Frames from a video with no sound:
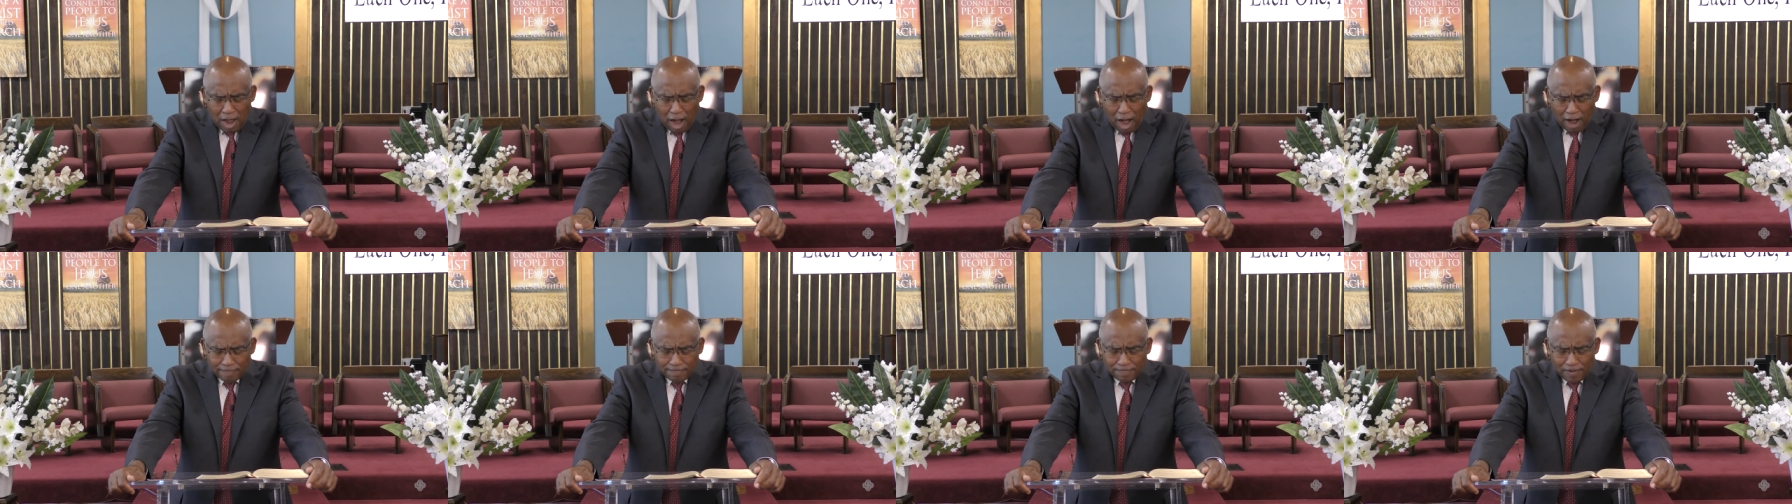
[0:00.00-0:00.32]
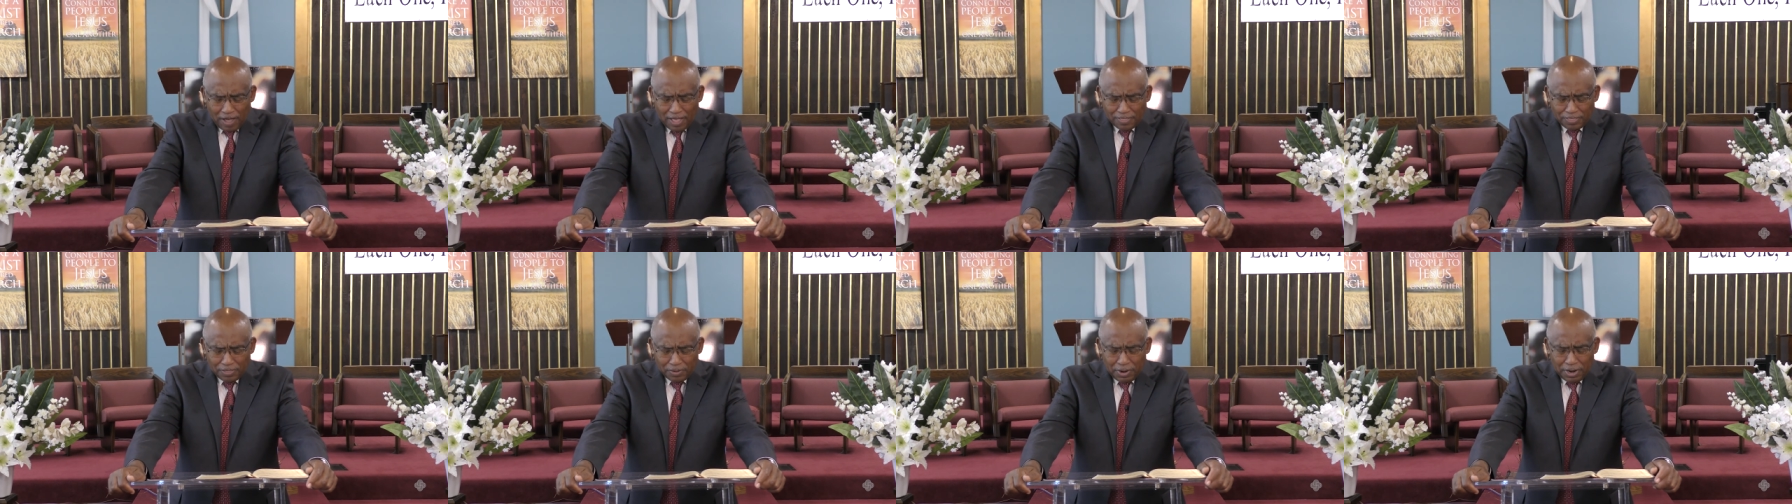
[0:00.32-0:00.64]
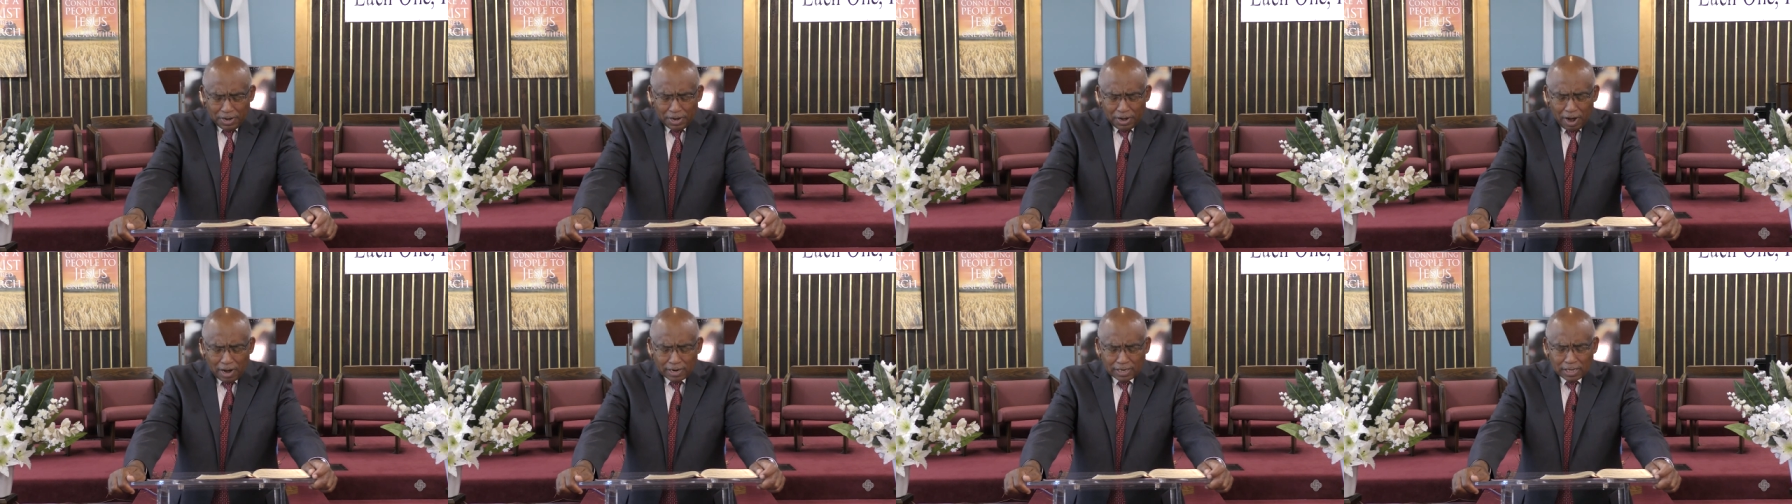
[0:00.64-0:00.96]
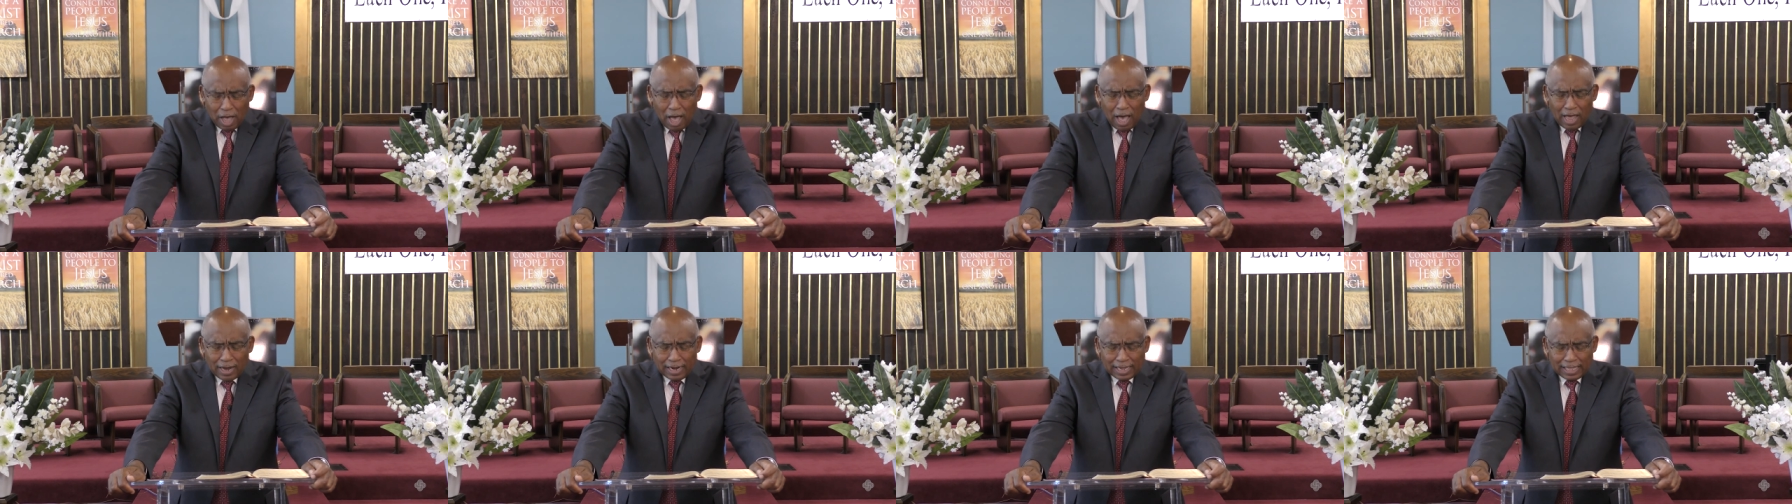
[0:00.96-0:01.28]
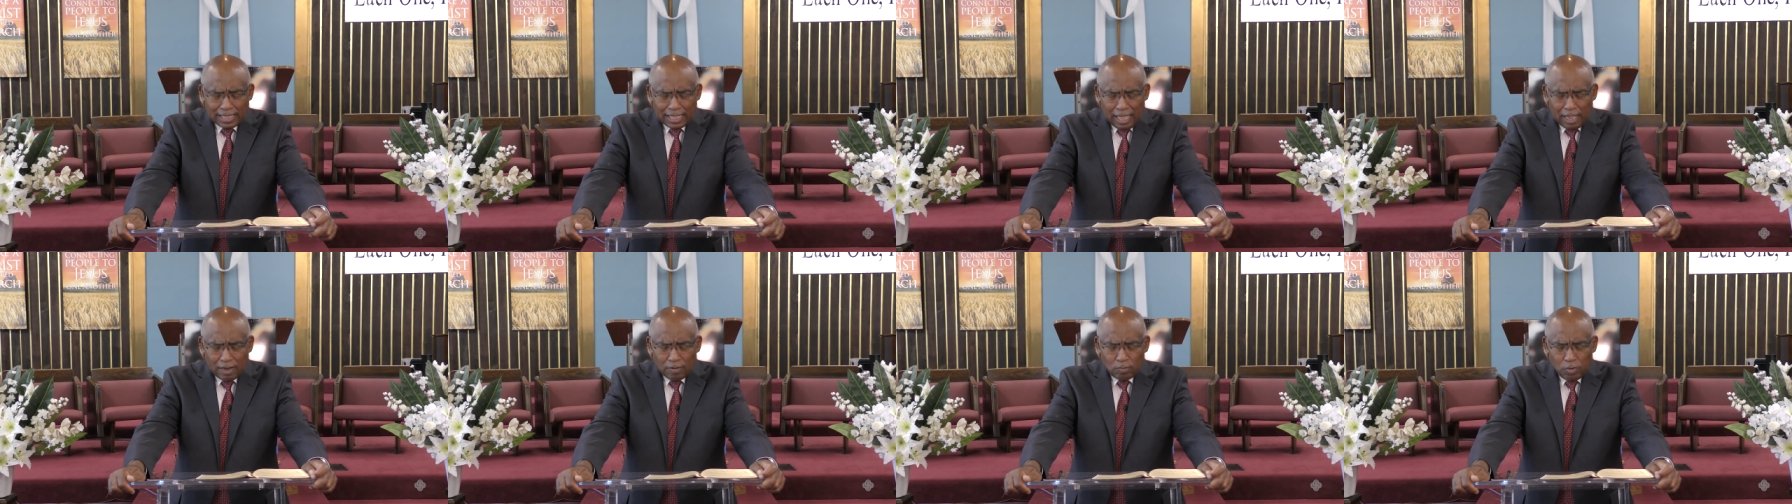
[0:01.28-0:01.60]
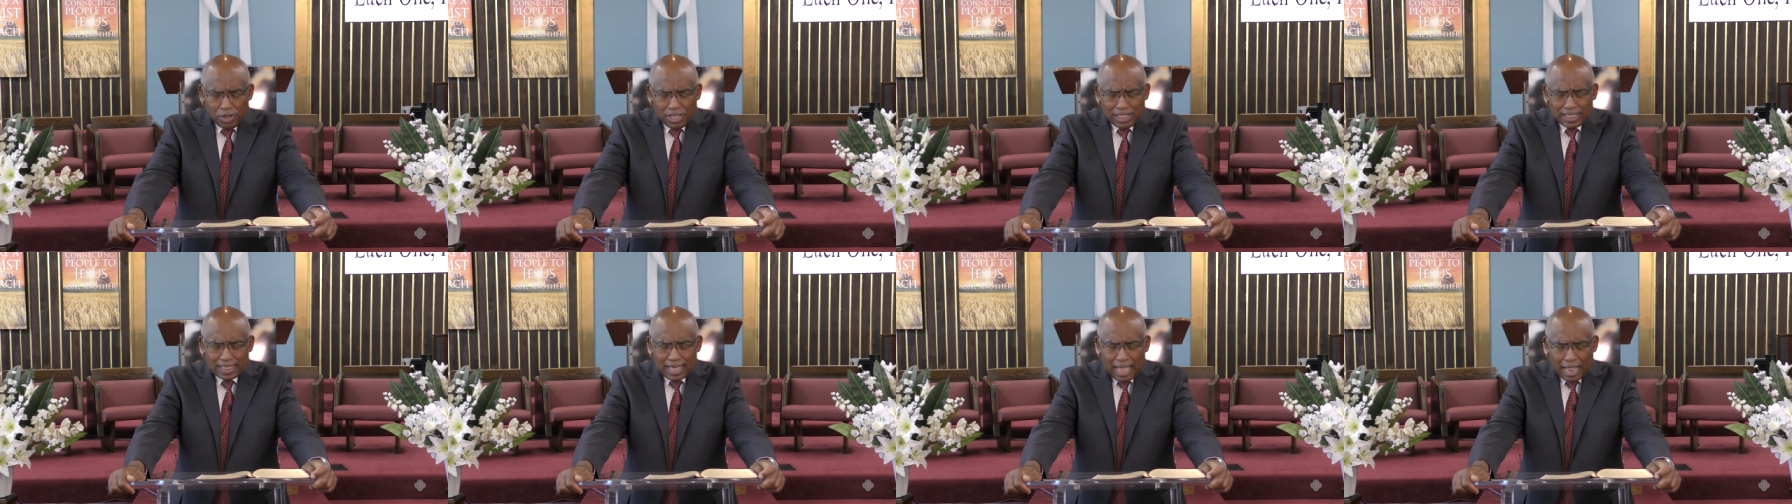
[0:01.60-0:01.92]
Our Father and our God, again,
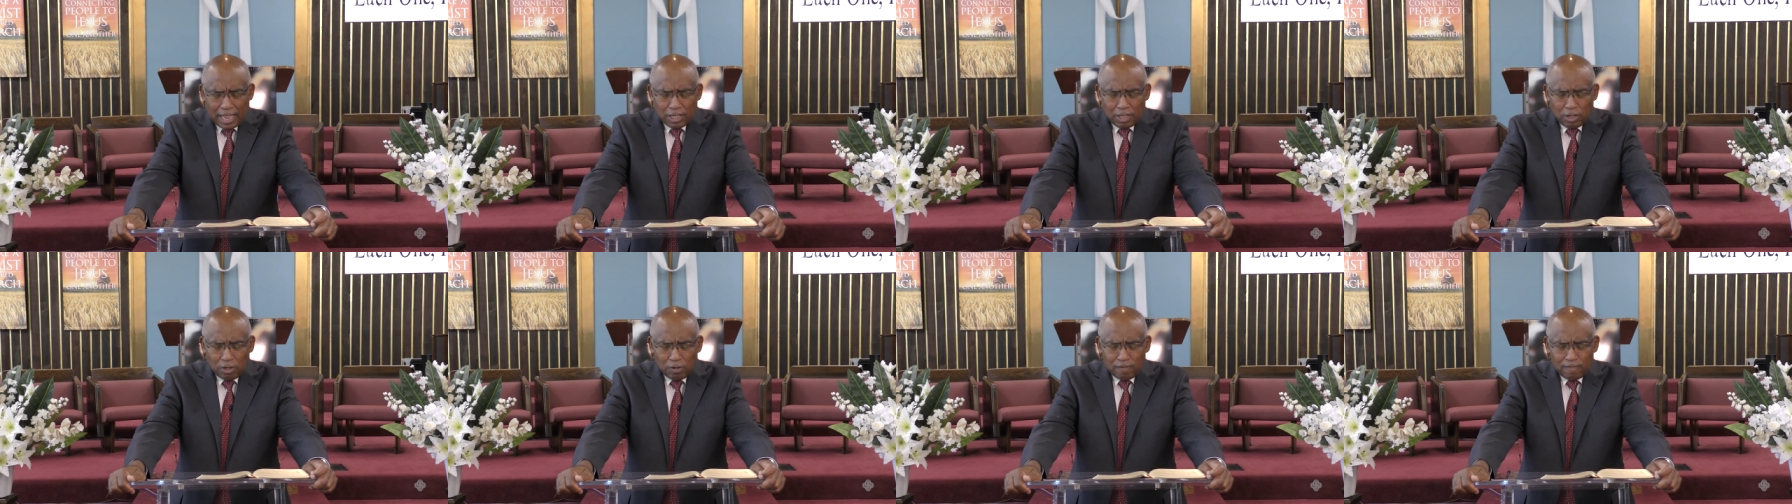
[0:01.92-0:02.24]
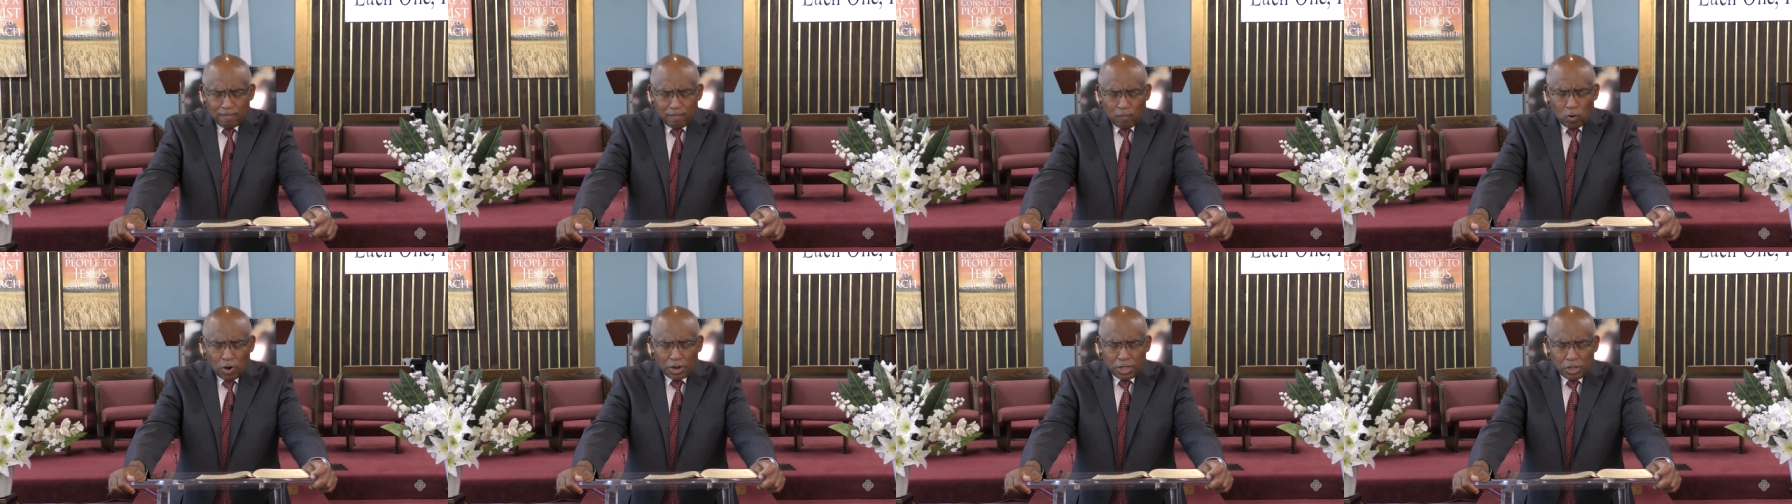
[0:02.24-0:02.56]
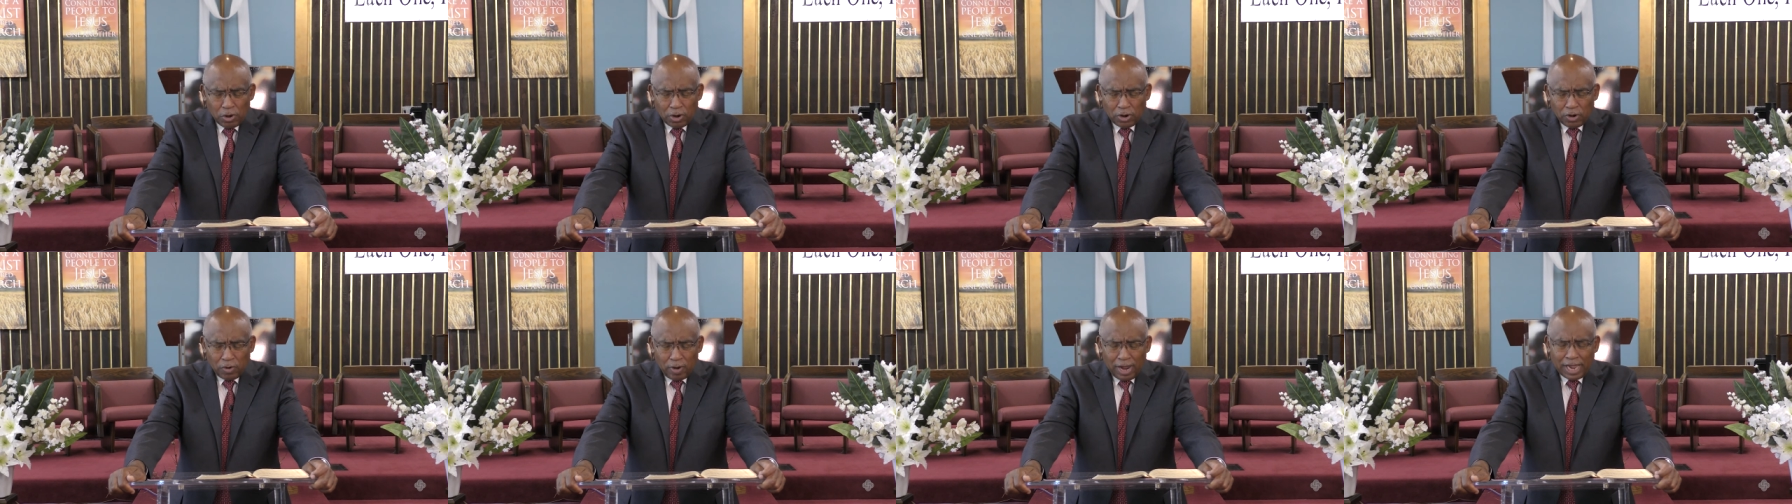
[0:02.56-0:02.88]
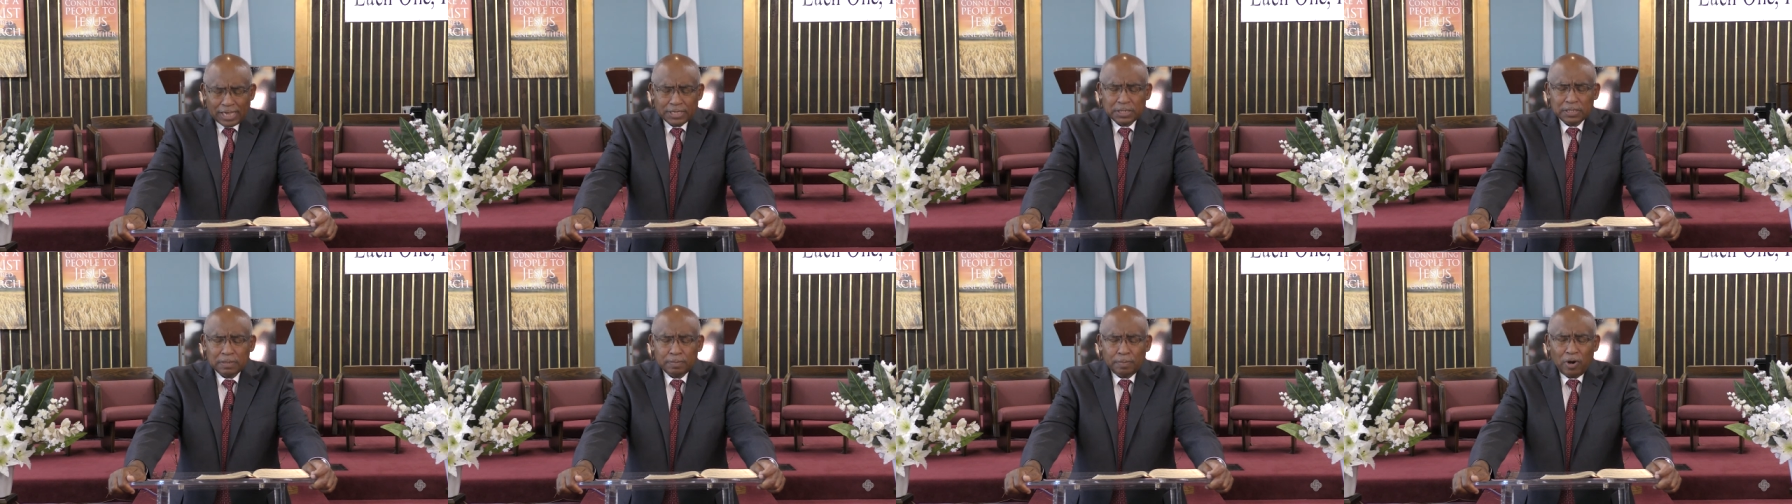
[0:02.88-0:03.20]
we thank you for your grace,